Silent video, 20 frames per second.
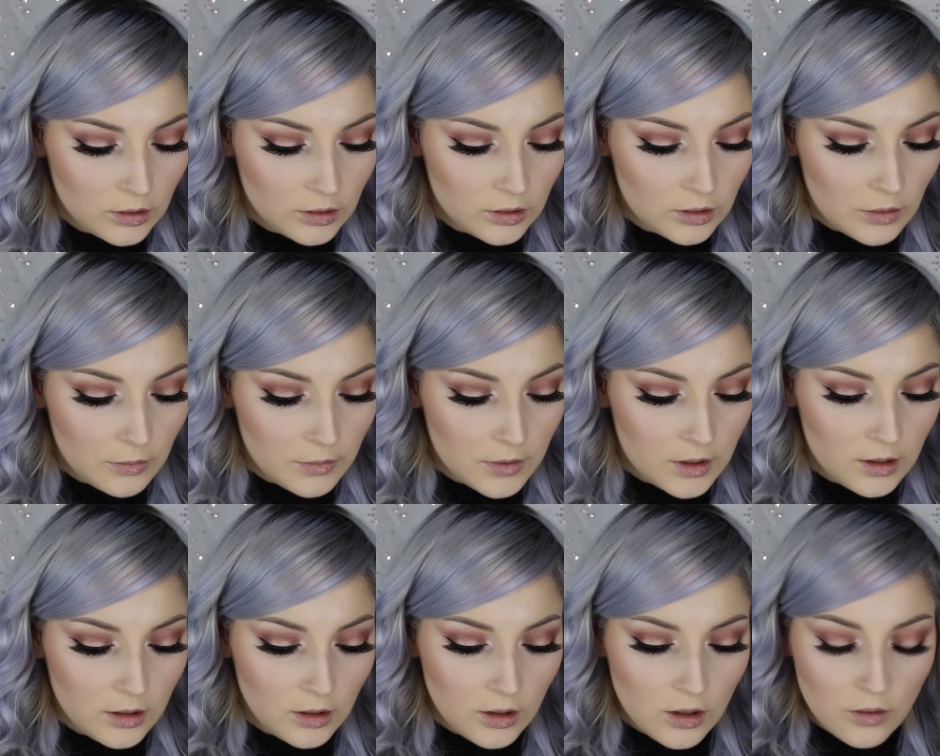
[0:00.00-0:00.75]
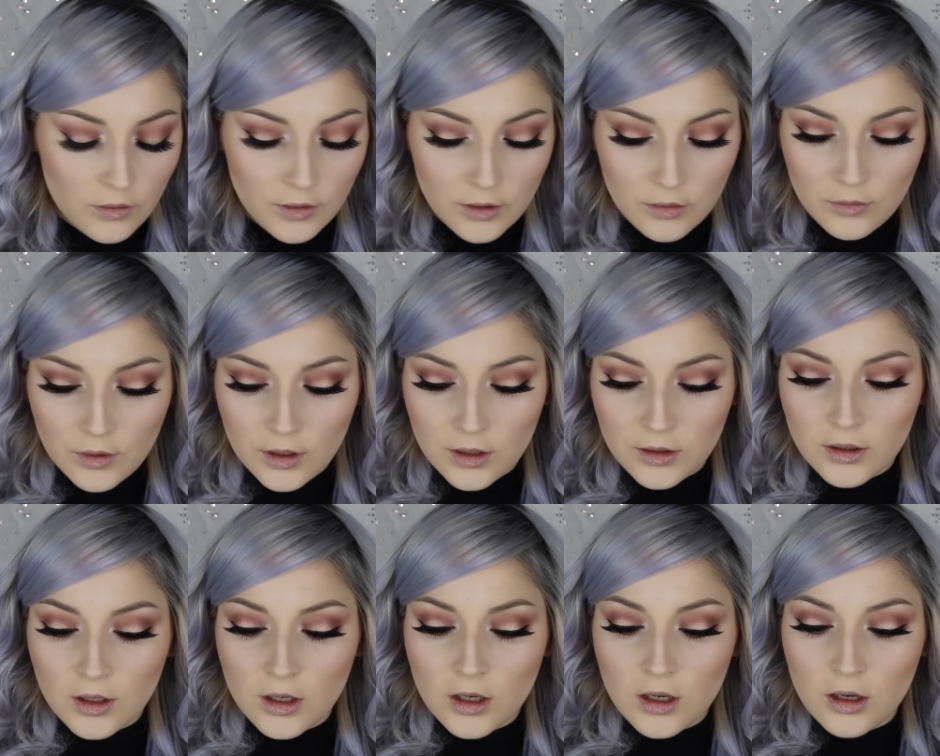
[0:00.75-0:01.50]
So I'm gonna go in
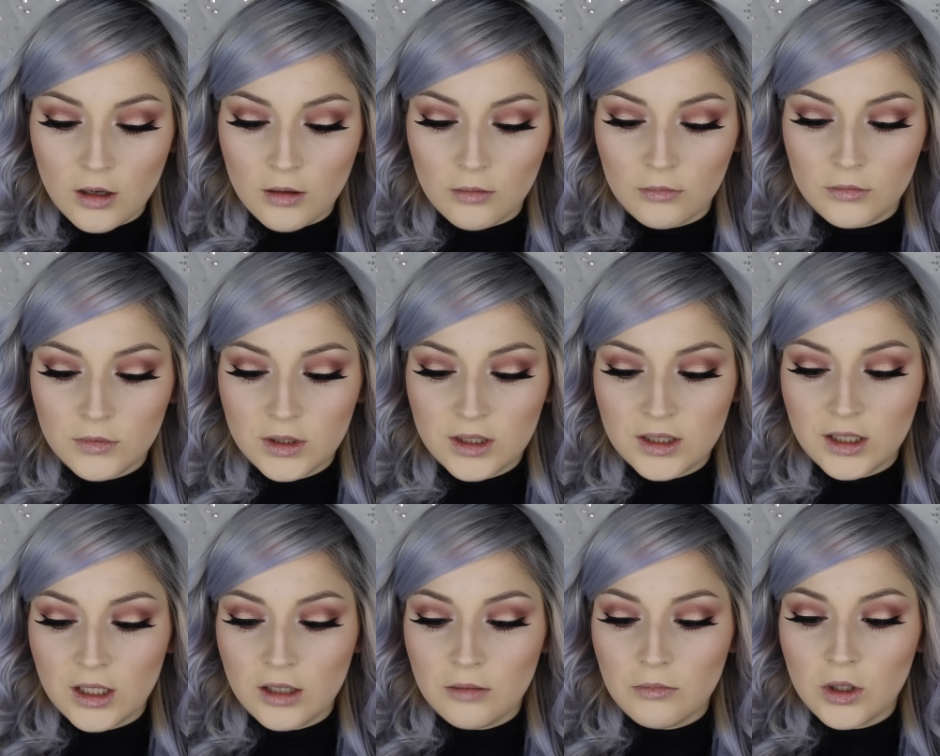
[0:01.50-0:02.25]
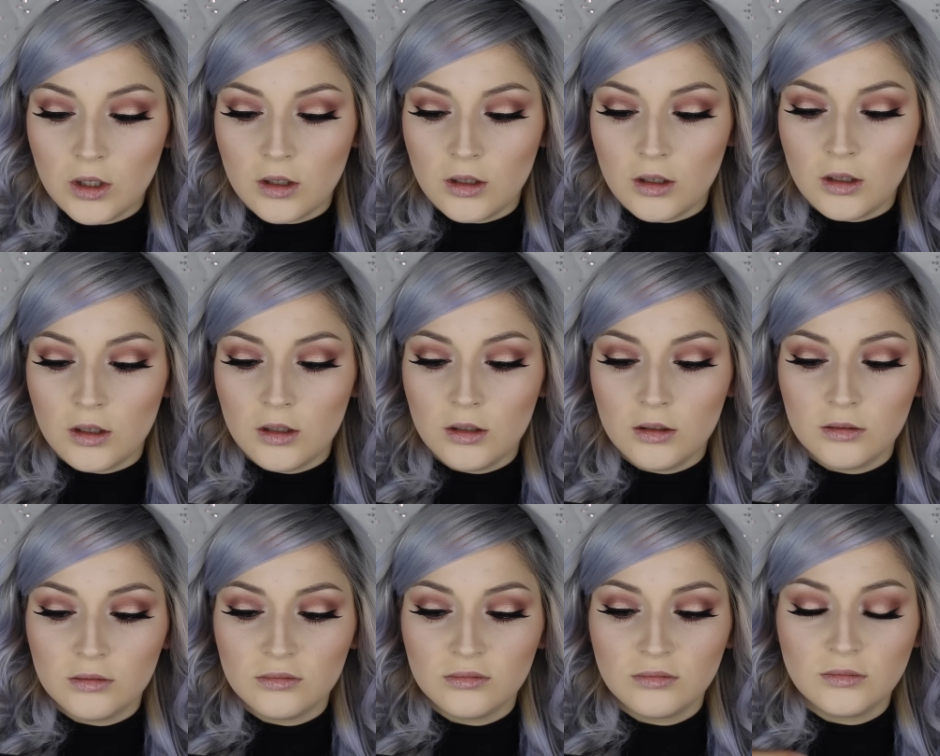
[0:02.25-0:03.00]
with the Sigma
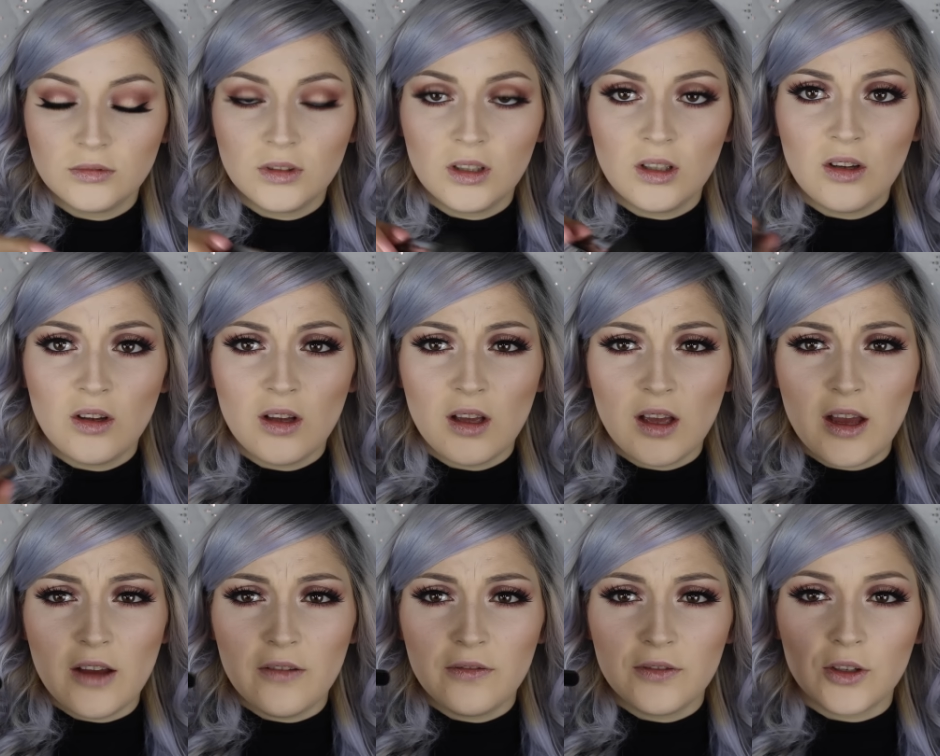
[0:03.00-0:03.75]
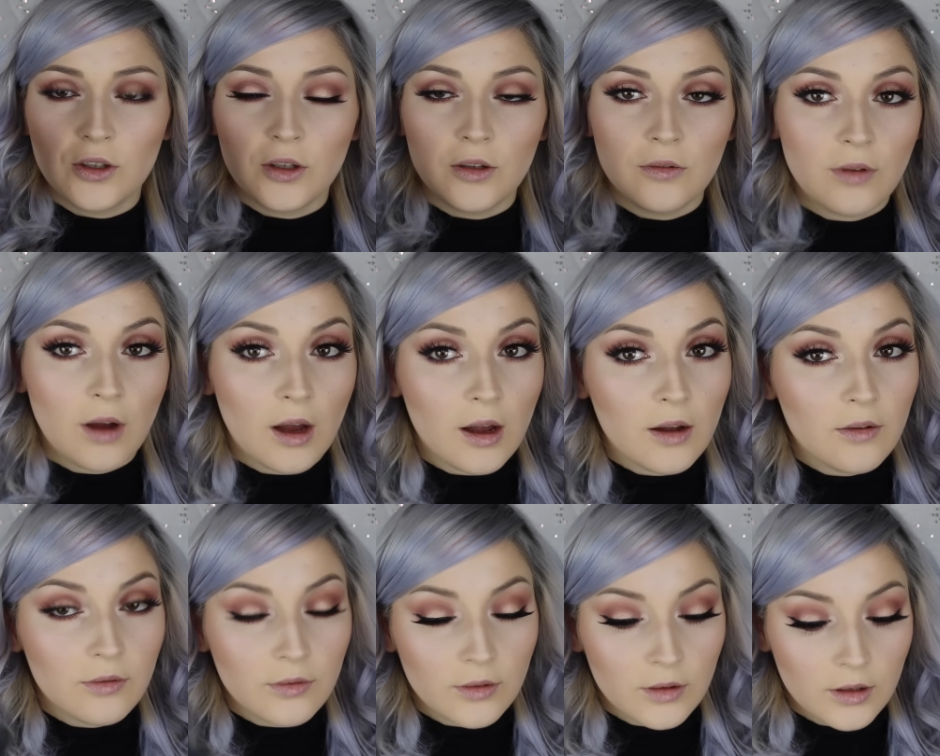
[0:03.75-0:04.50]
F
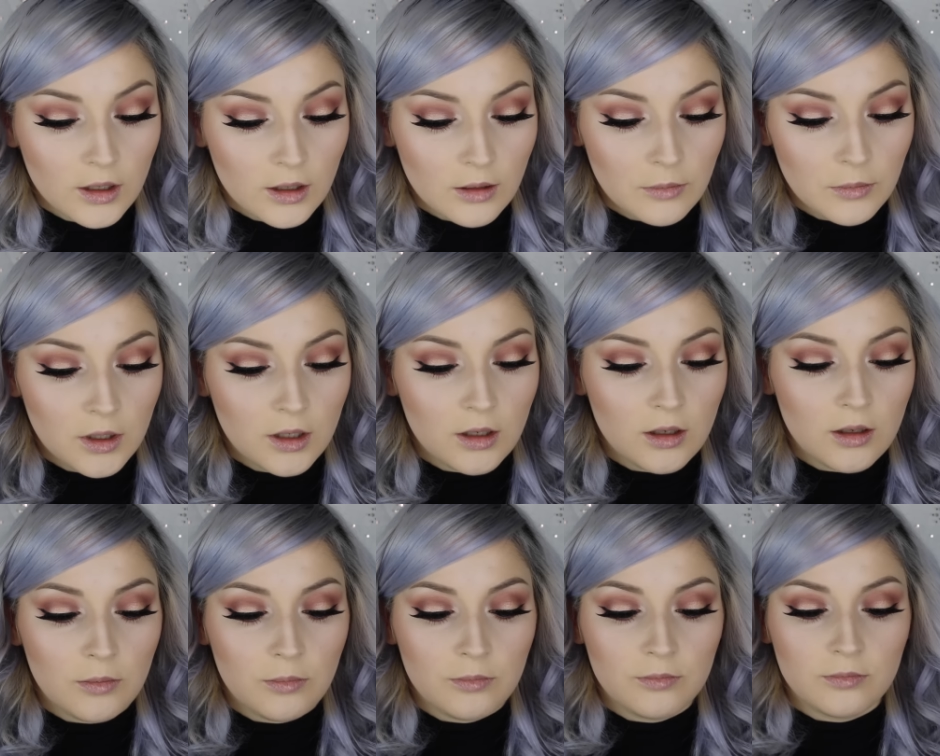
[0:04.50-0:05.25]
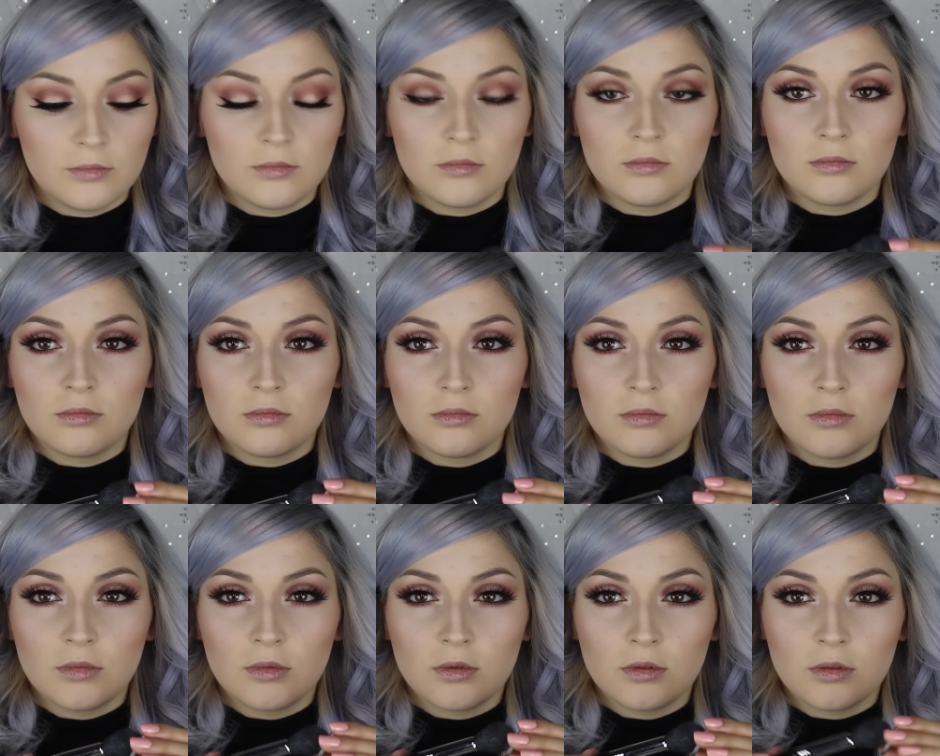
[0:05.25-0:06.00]
thirty-five, and I'm gonna
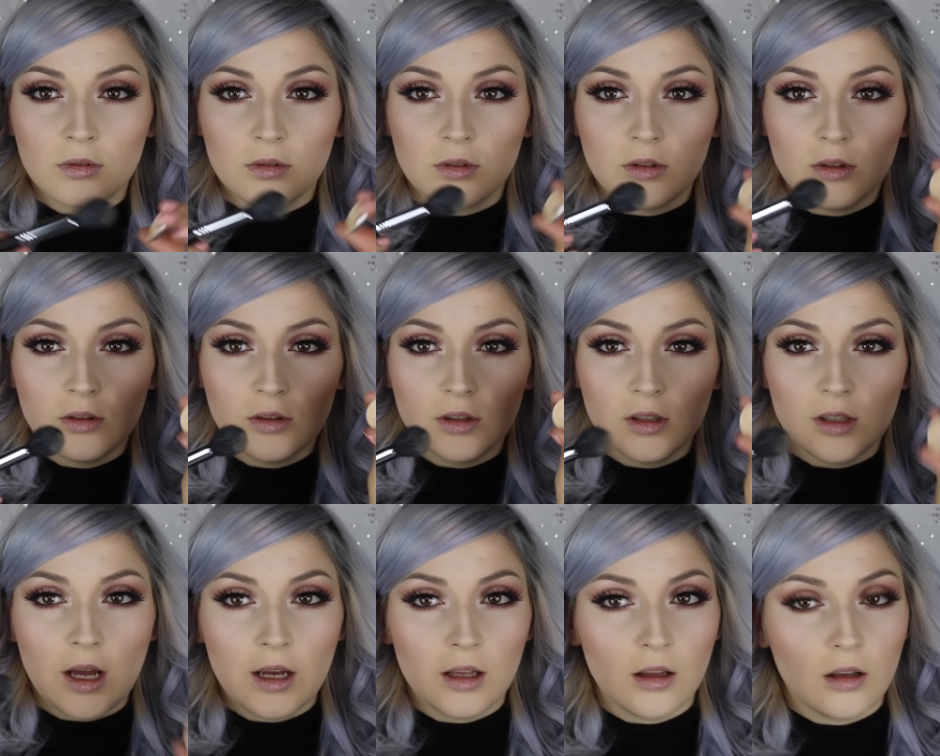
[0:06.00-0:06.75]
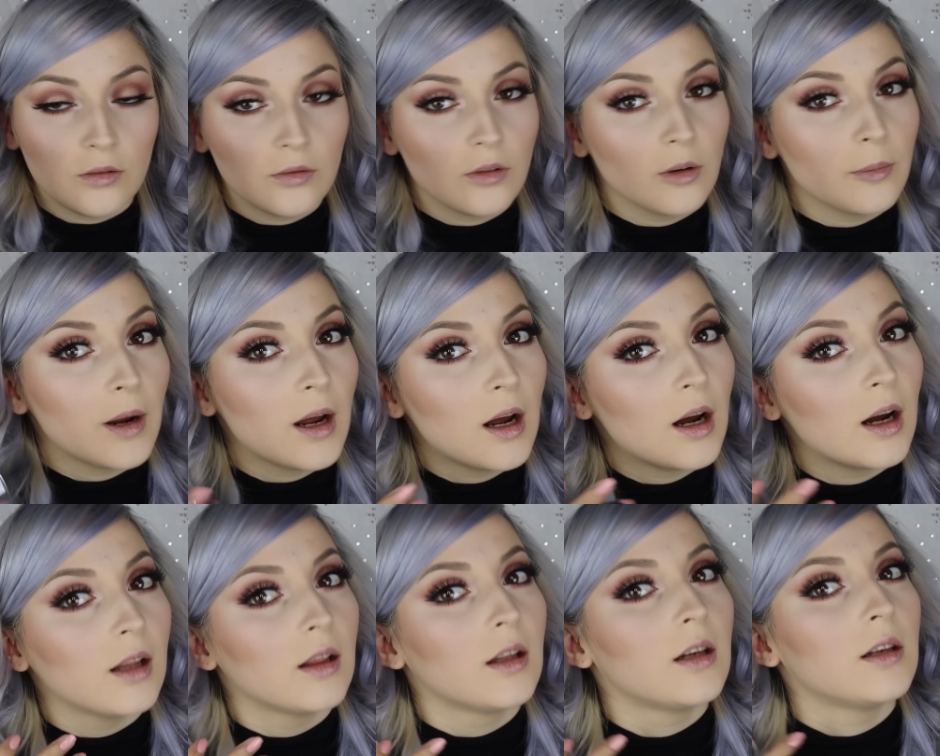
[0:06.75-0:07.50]
use nylon for my
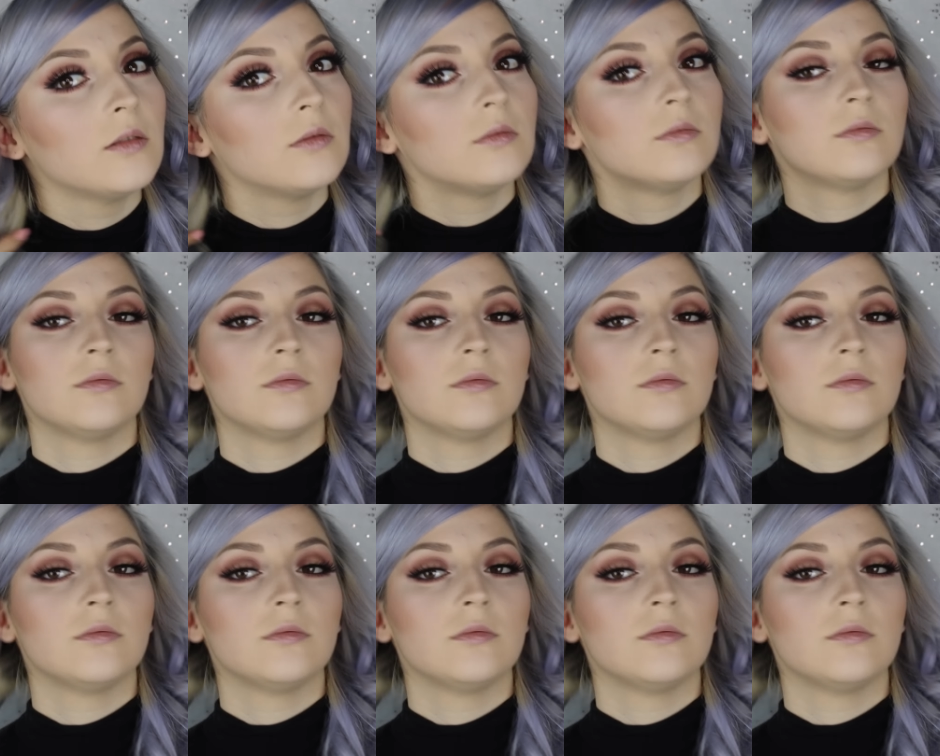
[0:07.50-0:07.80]
highlight.